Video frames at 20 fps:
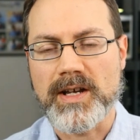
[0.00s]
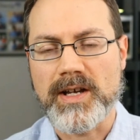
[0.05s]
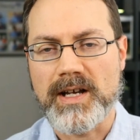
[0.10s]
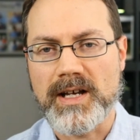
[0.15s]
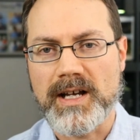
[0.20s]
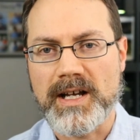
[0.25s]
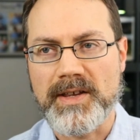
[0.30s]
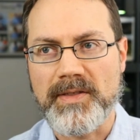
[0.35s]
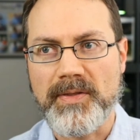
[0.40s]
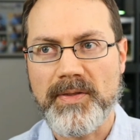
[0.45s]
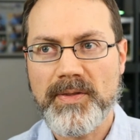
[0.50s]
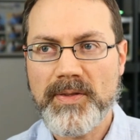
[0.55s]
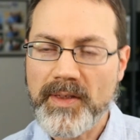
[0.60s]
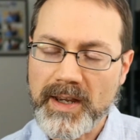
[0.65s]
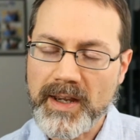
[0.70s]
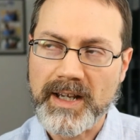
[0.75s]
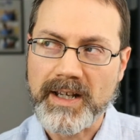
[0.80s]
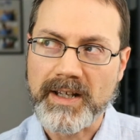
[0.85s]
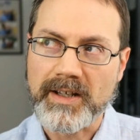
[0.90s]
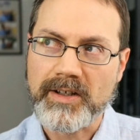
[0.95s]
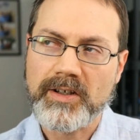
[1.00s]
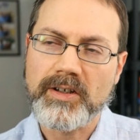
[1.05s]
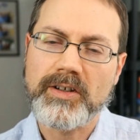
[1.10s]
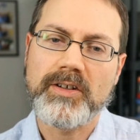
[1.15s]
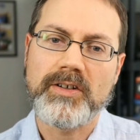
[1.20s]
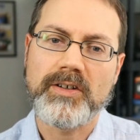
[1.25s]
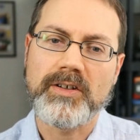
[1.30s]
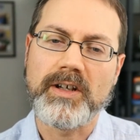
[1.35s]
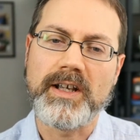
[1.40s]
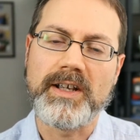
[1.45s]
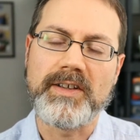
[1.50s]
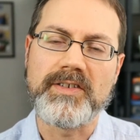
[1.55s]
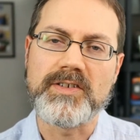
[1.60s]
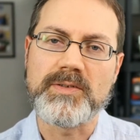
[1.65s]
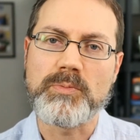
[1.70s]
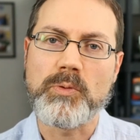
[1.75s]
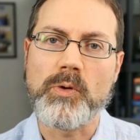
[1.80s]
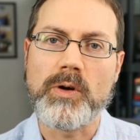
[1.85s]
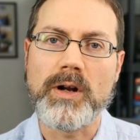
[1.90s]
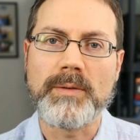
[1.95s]
I think at this
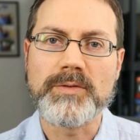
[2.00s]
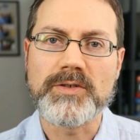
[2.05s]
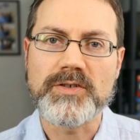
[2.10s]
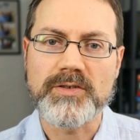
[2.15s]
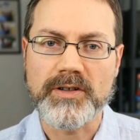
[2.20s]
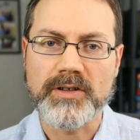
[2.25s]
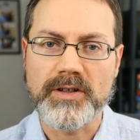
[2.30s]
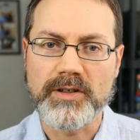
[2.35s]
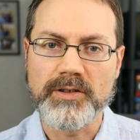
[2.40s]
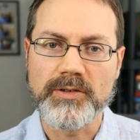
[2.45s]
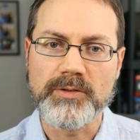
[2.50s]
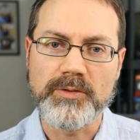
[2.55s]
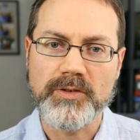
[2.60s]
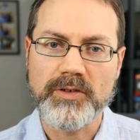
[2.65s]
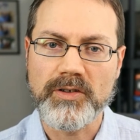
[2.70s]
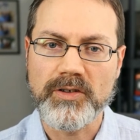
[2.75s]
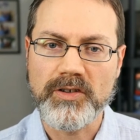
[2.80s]
point I'm just going to go